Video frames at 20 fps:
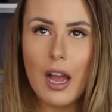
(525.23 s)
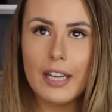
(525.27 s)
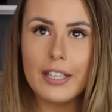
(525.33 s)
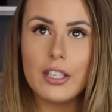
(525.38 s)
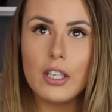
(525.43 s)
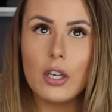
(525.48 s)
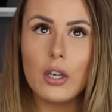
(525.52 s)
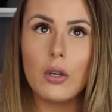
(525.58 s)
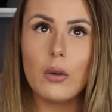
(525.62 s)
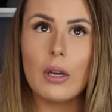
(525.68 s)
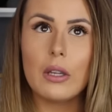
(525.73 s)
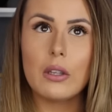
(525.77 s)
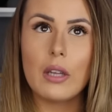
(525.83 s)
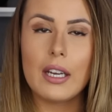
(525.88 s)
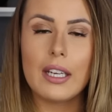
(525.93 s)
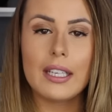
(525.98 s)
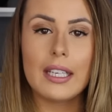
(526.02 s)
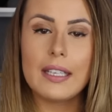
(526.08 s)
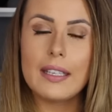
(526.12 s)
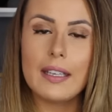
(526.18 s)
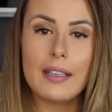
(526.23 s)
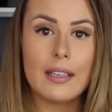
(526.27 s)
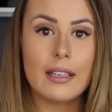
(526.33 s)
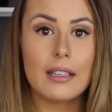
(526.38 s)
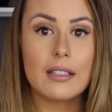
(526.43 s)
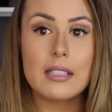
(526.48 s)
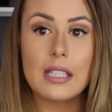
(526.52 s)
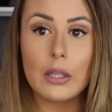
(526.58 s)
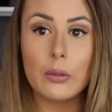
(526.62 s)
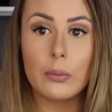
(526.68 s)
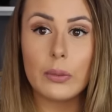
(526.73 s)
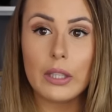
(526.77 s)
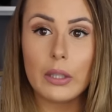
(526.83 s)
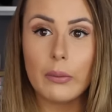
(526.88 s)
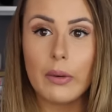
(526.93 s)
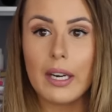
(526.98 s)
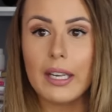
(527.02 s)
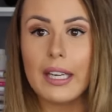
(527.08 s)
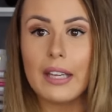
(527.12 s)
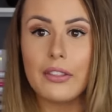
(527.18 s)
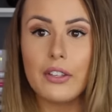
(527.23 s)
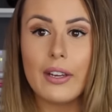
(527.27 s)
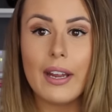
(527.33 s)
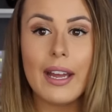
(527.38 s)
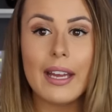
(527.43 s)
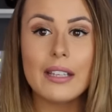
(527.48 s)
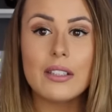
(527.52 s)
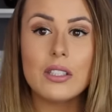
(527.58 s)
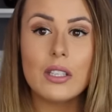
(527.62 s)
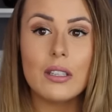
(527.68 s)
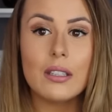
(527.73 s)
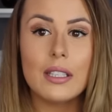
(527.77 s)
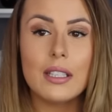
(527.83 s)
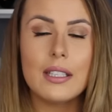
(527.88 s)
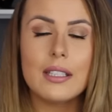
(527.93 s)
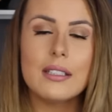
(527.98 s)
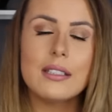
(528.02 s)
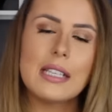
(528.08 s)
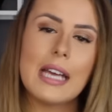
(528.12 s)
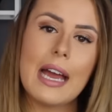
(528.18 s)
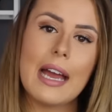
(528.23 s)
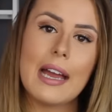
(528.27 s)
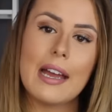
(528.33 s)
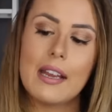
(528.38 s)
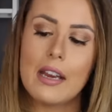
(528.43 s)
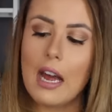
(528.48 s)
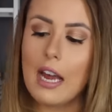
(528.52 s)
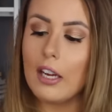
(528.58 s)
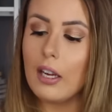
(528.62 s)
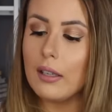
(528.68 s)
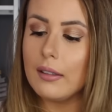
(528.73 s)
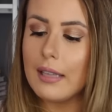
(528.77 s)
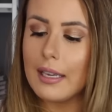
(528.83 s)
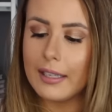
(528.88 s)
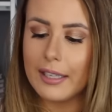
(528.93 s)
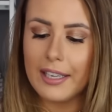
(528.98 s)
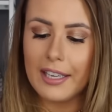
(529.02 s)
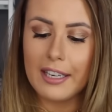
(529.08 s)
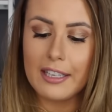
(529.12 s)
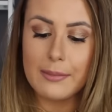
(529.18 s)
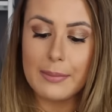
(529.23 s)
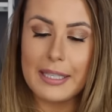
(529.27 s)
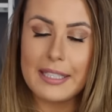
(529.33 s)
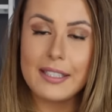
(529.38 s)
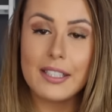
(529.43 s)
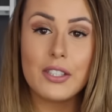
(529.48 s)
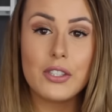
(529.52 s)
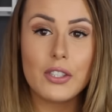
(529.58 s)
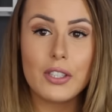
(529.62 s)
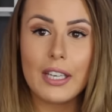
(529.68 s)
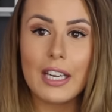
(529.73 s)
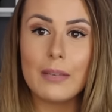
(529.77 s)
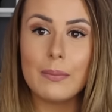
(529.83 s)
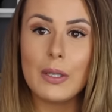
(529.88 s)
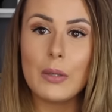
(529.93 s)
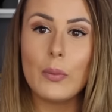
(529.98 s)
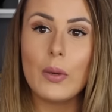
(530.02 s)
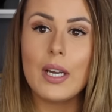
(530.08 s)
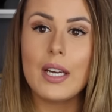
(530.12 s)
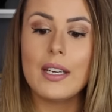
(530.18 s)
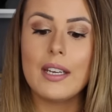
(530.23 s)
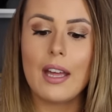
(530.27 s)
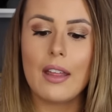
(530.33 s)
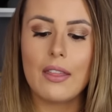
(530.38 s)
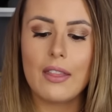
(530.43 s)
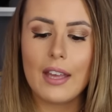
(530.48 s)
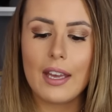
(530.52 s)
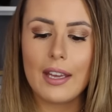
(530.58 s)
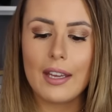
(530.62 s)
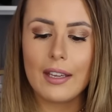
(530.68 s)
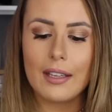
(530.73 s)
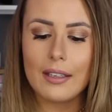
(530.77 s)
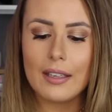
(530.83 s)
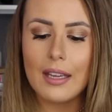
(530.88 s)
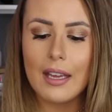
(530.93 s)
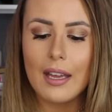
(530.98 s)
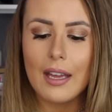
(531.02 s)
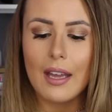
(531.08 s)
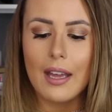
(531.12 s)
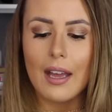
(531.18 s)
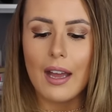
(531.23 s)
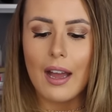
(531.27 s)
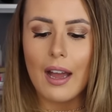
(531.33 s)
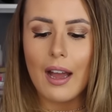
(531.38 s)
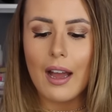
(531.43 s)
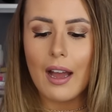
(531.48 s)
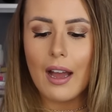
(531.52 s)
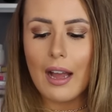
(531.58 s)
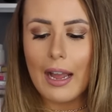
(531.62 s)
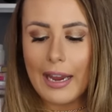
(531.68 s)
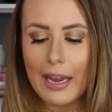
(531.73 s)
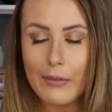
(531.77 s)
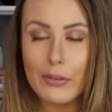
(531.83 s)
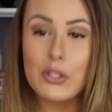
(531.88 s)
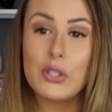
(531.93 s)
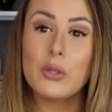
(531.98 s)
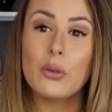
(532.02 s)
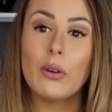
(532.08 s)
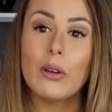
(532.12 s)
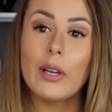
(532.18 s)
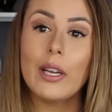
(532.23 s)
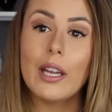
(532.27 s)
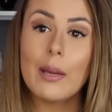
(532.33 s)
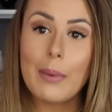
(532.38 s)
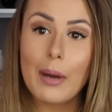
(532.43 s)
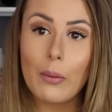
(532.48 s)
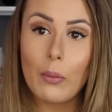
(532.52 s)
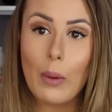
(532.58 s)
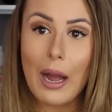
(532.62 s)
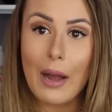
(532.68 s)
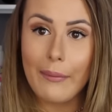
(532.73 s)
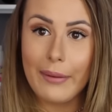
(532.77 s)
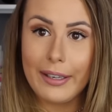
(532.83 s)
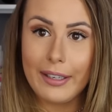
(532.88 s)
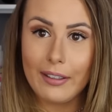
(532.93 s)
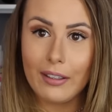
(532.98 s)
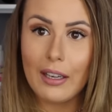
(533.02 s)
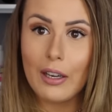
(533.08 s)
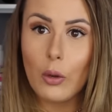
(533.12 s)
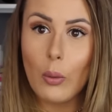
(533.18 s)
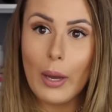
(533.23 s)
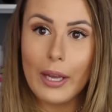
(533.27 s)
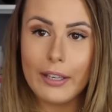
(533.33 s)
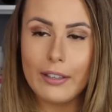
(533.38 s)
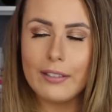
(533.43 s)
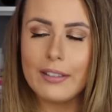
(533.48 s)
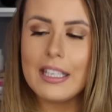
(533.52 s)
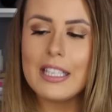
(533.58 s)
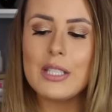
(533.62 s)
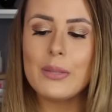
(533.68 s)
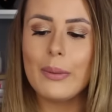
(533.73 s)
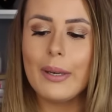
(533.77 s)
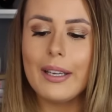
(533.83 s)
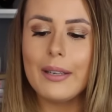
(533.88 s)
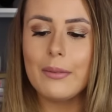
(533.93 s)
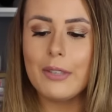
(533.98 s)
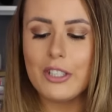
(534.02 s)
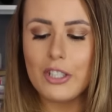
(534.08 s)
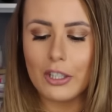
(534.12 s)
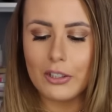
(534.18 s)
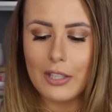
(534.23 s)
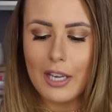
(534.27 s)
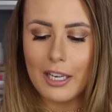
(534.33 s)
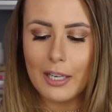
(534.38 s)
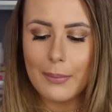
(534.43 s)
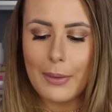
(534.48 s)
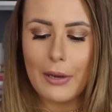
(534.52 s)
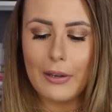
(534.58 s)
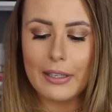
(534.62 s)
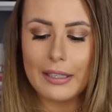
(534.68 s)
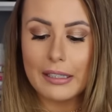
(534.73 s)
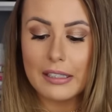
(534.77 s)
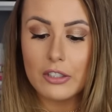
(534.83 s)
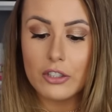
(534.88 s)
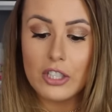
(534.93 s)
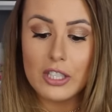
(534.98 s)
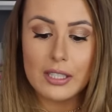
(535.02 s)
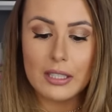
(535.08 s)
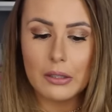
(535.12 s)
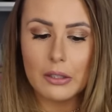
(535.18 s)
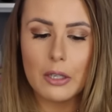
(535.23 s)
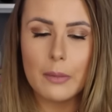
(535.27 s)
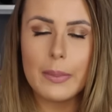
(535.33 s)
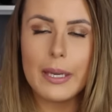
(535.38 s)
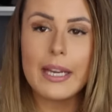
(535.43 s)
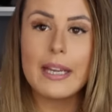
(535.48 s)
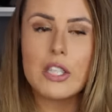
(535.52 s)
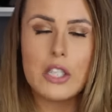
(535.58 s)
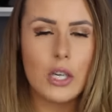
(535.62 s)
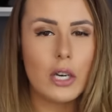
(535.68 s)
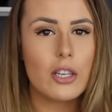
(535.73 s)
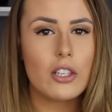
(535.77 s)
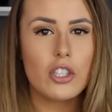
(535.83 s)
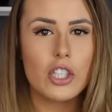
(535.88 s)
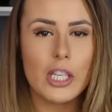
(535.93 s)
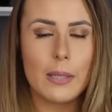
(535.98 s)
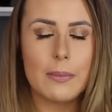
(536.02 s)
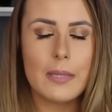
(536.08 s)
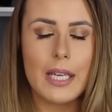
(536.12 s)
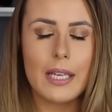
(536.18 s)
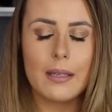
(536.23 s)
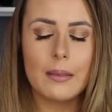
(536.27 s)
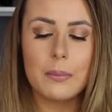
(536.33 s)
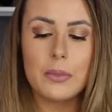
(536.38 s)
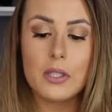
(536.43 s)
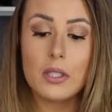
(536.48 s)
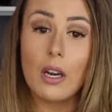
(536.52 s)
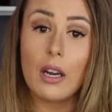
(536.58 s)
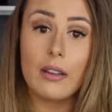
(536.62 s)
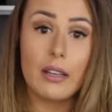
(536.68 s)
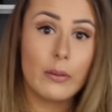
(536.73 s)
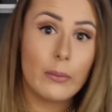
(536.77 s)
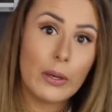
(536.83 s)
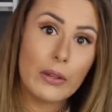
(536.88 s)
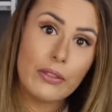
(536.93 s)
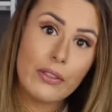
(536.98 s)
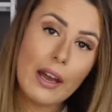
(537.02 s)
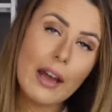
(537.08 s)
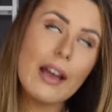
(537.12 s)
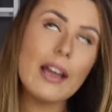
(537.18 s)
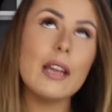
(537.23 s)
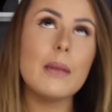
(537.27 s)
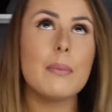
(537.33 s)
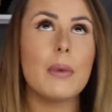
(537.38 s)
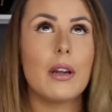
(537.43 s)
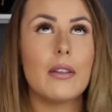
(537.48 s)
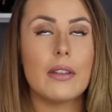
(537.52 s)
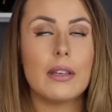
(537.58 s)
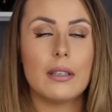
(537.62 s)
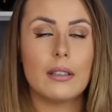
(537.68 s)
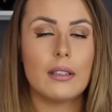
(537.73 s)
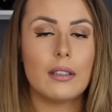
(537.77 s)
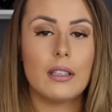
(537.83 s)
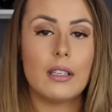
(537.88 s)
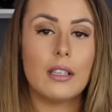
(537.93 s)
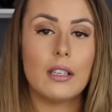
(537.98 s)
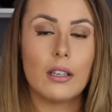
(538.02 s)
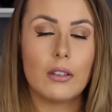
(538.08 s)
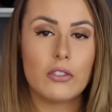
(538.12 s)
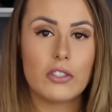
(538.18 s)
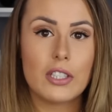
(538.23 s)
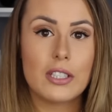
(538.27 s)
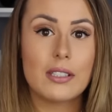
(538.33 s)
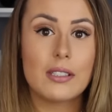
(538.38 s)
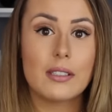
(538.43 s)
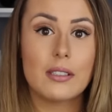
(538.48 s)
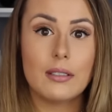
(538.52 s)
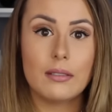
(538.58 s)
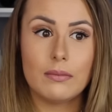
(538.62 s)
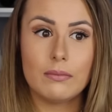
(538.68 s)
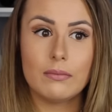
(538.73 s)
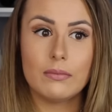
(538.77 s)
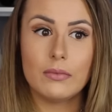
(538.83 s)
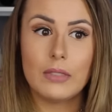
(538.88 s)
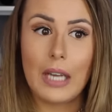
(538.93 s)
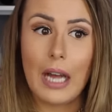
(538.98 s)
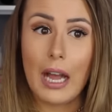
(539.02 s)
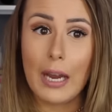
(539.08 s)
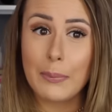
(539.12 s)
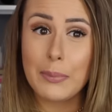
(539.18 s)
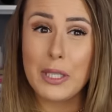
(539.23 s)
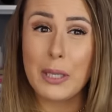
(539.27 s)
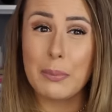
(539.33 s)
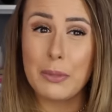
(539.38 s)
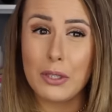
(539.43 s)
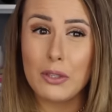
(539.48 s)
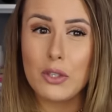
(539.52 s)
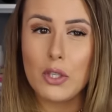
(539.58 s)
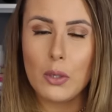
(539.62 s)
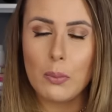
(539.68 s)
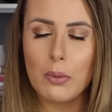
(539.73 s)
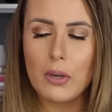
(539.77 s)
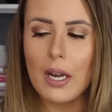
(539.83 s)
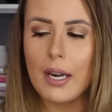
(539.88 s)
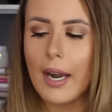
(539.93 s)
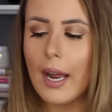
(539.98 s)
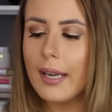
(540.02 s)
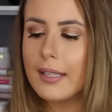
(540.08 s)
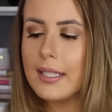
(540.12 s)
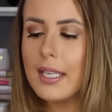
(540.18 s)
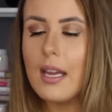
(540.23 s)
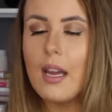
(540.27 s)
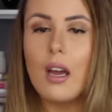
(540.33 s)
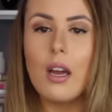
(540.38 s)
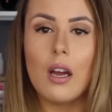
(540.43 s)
I know a lot of Canadians like really want to get their hands on these and I got lucky because my sister gave me one and then I have a story about how I acquired this one, which I'll talk about in just a little bit. The Tarte Shape Tapes. Are they worth the hype? Are they, you know, just the hyped up YouTube product,